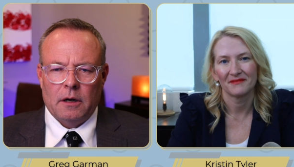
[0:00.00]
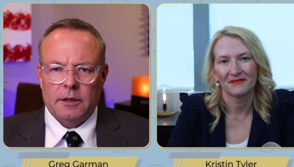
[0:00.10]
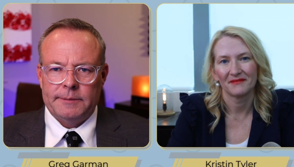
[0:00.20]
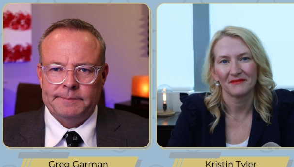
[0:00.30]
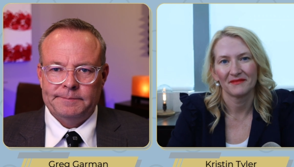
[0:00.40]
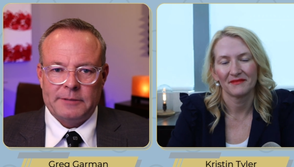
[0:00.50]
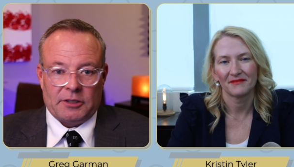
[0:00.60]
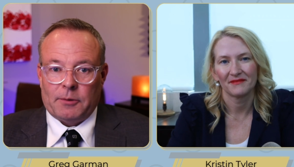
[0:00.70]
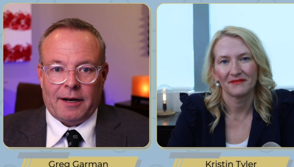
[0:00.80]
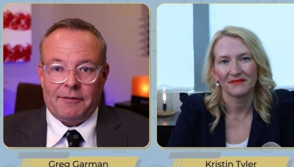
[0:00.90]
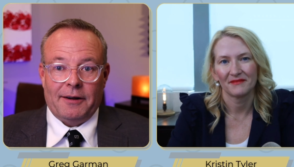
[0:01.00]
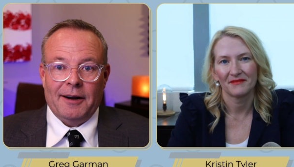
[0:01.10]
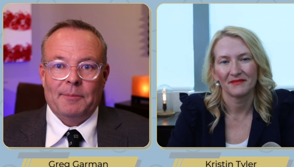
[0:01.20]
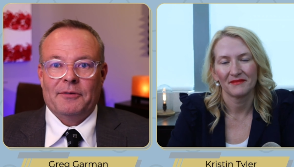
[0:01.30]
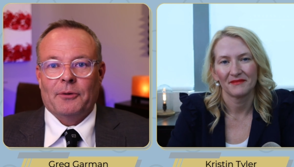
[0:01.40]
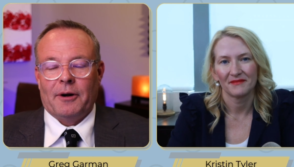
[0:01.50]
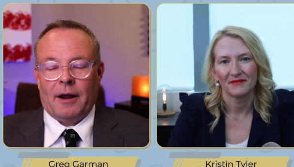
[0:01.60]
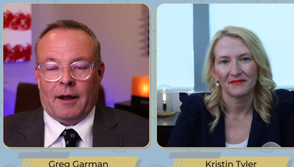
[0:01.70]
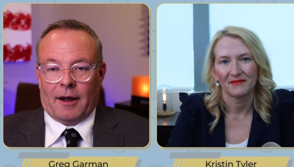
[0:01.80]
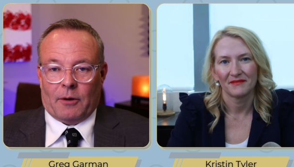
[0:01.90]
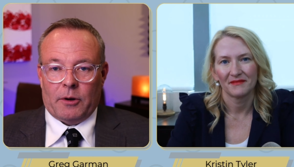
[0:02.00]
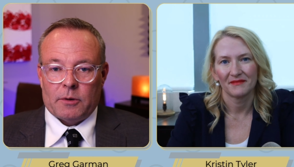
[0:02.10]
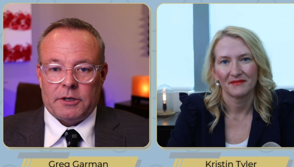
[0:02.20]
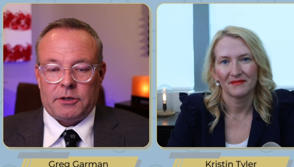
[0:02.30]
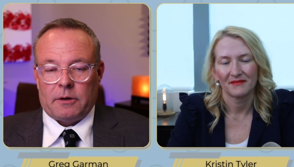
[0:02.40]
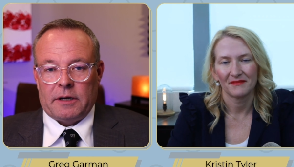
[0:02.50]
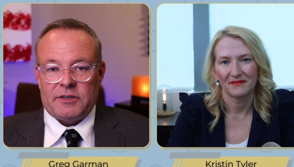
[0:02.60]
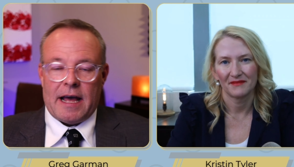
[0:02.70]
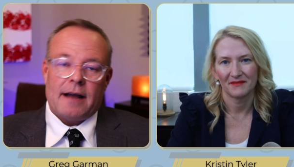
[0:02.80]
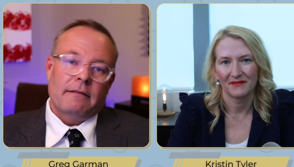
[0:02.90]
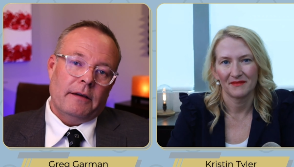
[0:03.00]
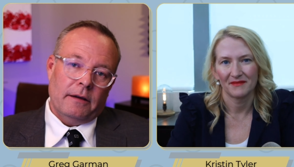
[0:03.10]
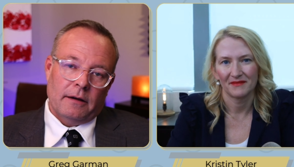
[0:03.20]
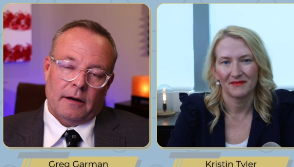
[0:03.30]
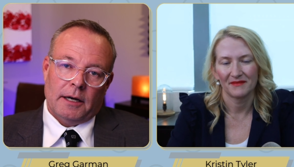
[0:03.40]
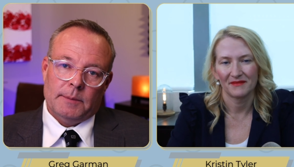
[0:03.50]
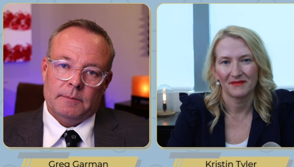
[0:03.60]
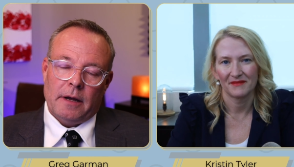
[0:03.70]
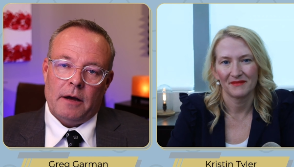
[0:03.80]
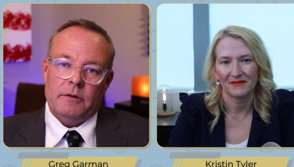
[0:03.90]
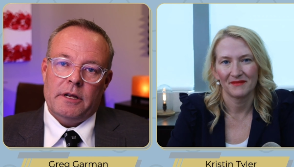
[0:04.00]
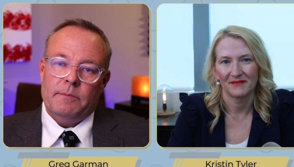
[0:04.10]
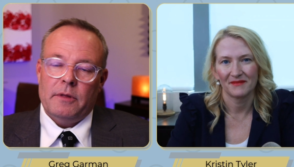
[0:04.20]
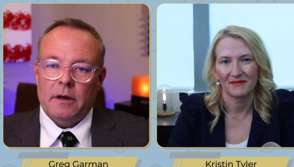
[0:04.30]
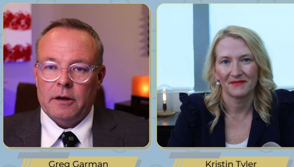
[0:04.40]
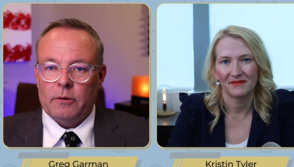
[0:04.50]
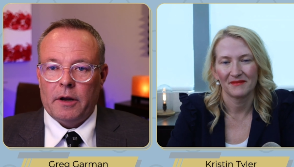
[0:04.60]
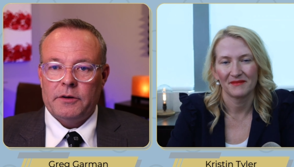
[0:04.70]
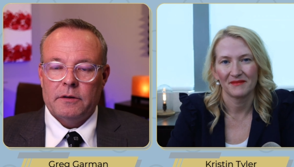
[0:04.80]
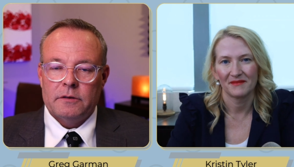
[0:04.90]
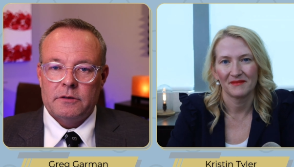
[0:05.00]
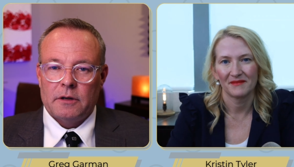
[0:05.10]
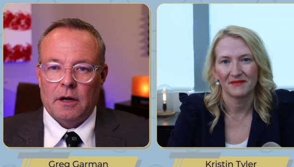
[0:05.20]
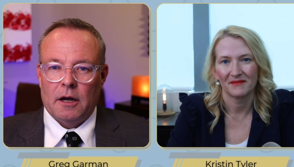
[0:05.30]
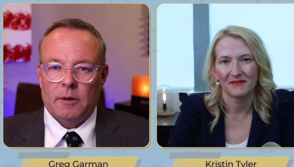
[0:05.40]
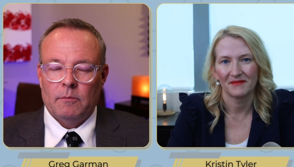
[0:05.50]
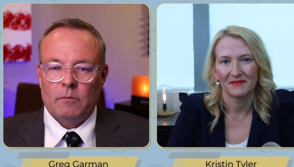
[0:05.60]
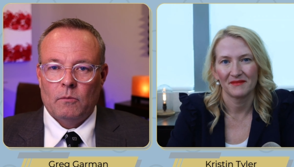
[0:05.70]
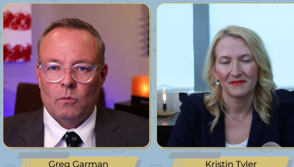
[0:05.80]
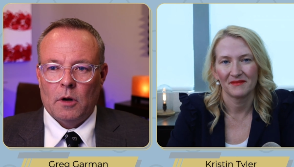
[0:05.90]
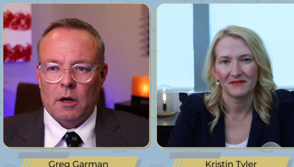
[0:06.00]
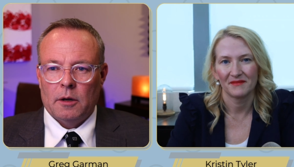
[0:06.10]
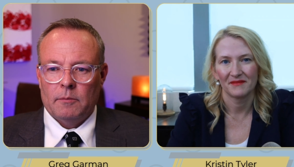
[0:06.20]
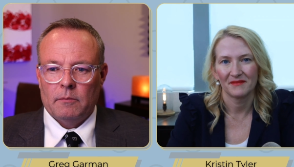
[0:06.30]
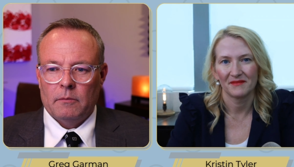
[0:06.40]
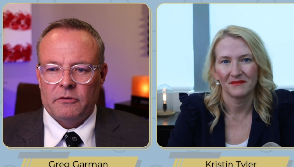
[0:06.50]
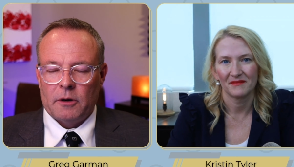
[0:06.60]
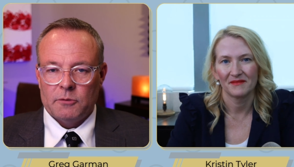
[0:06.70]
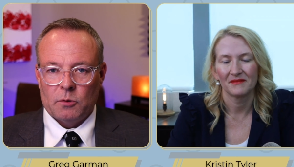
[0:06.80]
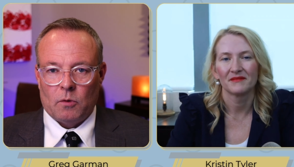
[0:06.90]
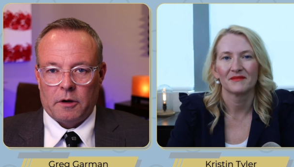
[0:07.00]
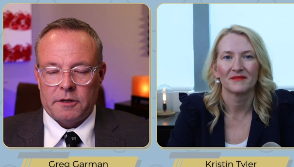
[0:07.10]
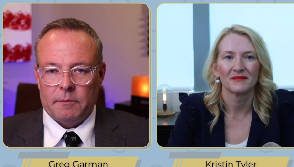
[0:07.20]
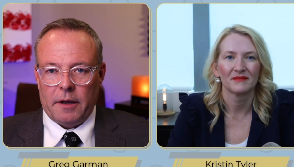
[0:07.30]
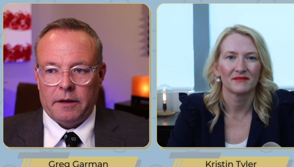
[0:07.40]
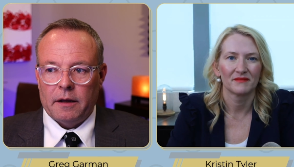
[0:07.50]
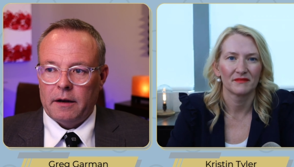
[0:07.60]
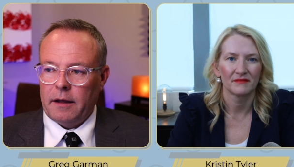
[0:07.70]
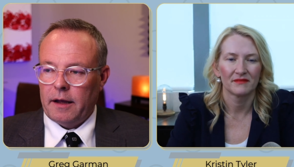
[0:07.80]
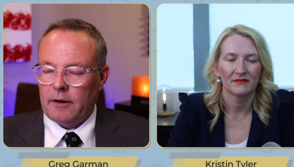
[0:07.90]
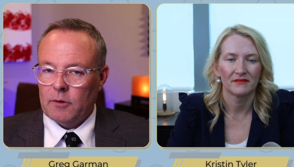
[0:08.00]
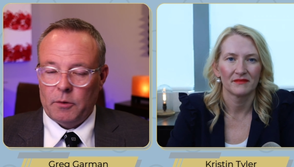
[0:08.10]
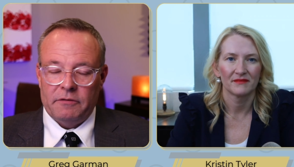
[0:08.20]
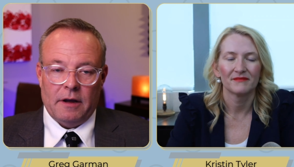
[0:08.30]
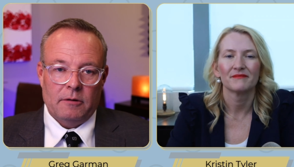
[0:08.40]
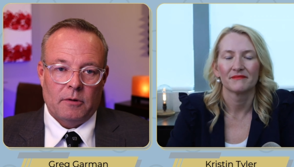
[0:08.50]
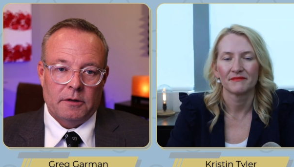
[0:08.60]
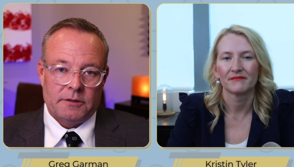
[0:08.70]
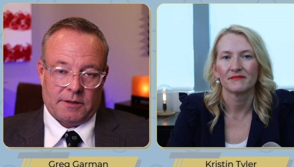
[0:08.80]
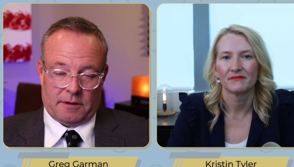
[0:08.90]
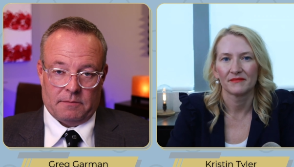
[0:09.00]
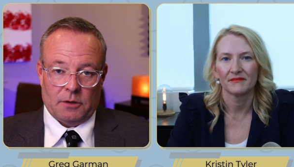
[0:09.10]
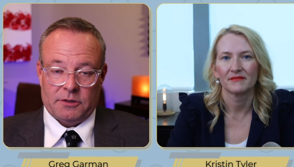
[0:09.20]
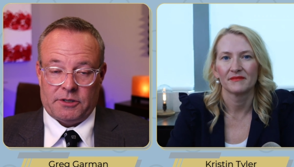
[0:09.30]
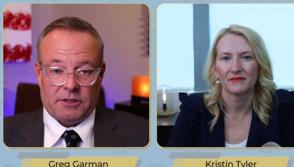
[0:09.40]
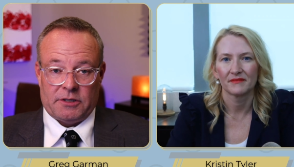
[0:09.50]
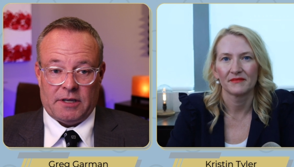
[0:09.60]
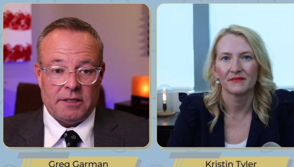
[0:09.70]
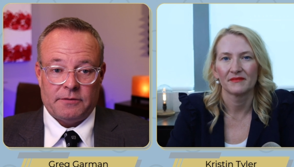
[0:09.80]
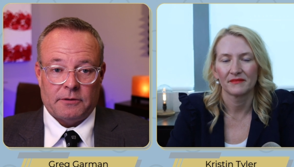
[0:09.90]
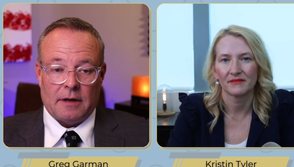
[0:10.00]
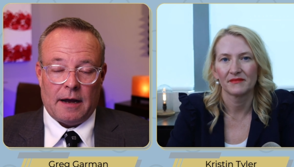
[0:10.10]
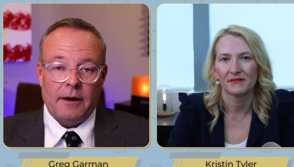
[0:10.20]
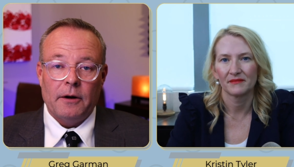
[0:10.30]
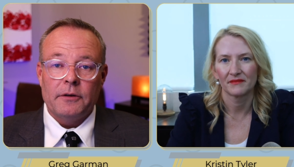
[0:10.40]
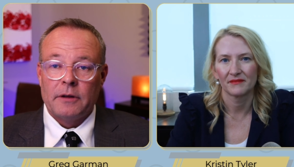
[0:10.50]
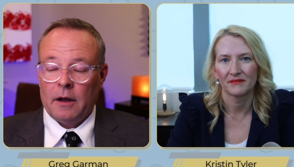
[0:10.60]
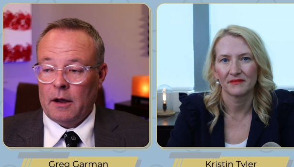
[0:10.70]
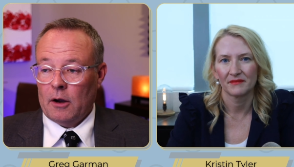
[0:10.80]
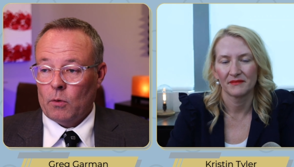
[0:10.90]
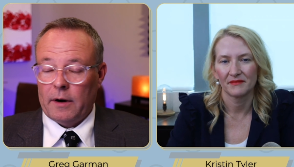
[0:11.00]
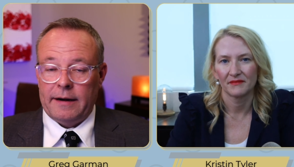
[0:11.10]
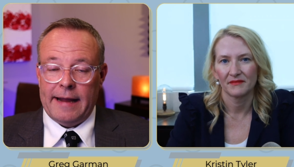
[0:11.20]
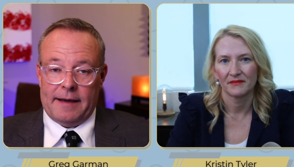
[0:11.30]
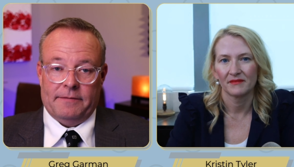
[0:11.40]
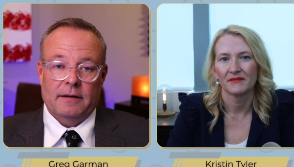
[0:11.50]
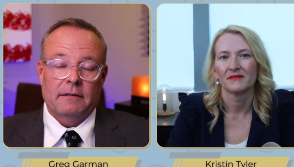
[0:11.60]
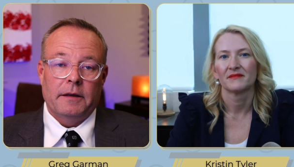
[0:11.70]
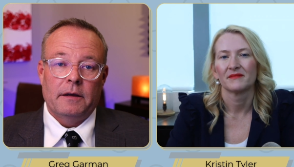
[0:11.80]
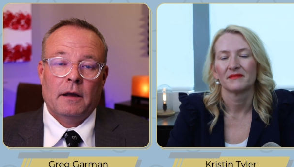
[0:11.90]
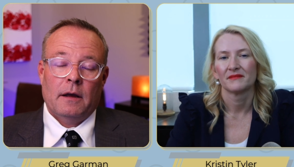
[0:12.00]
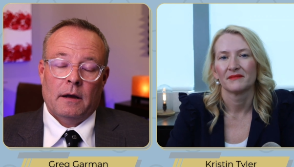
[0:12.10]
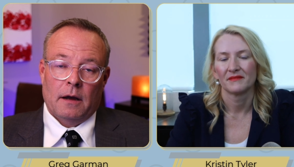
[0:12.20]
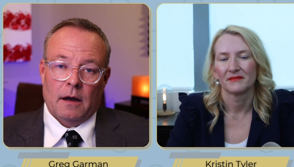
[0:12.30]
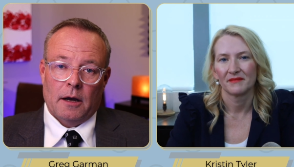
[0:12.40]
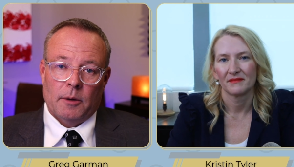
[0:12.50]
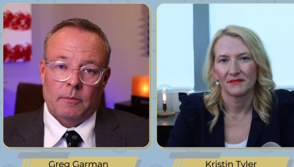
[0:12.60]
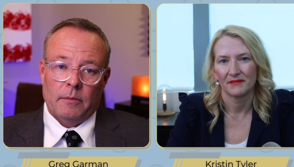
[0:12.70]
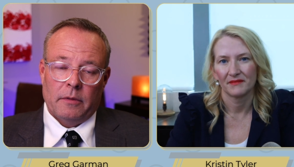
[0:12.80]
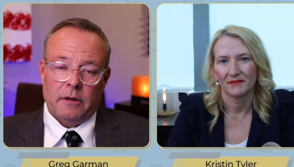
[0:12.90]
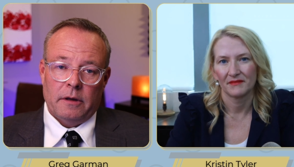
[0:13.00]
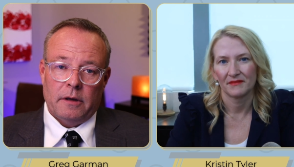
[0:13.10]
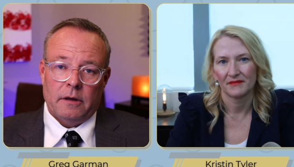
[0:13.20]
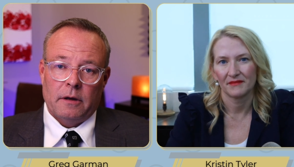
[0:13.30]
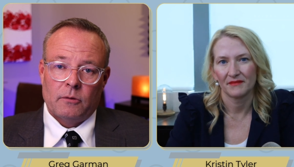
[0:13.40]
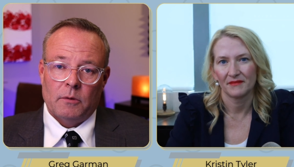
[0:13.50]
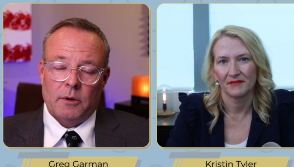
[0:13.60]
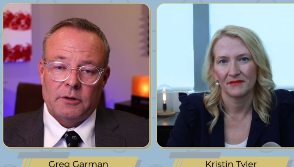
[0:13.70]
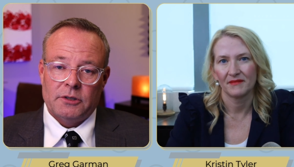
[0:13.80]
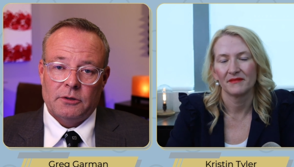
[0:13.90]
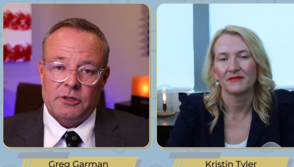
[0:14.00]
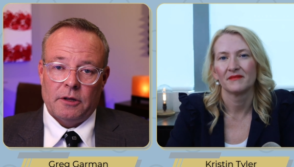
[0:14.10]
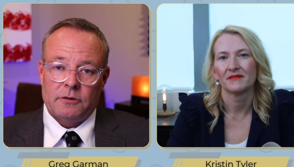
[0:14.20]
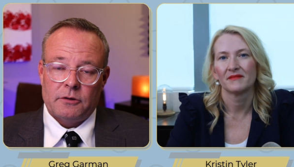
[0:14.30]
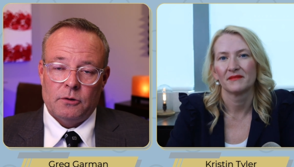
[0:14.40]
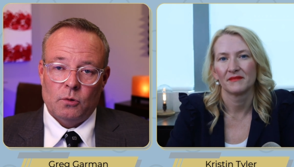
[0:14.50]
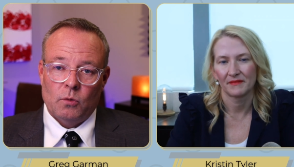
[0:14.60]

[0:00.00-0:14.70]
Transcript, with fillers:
Speaker 1: because um, no one had ever done it before. We weren't sure exactly um, how deep the integrations um, um, firms would want to make it. And what we found was the most successful hires were definitely um, the remote associates who